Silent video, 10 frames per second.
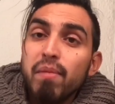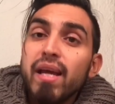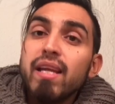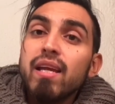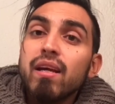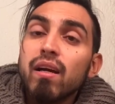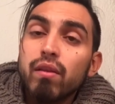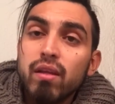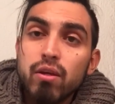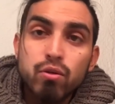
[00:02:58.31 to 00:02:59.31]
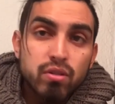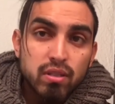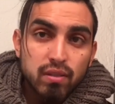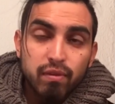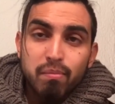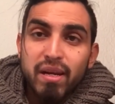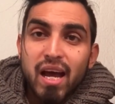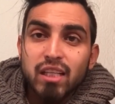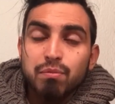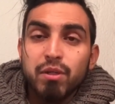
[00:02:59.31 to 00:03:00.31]
many of the users of the
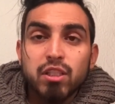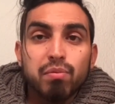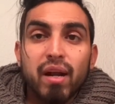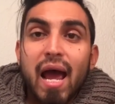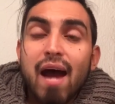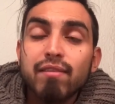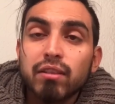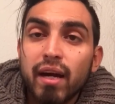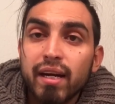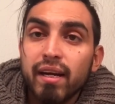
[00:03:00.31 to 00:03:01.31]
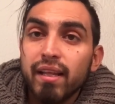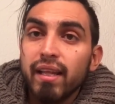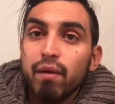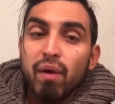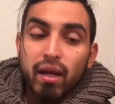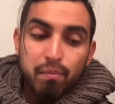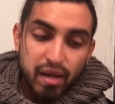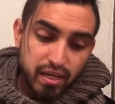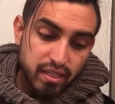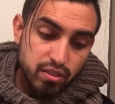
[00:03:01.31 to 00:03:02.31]
Minox Beard Spot have tried it and they recommend it.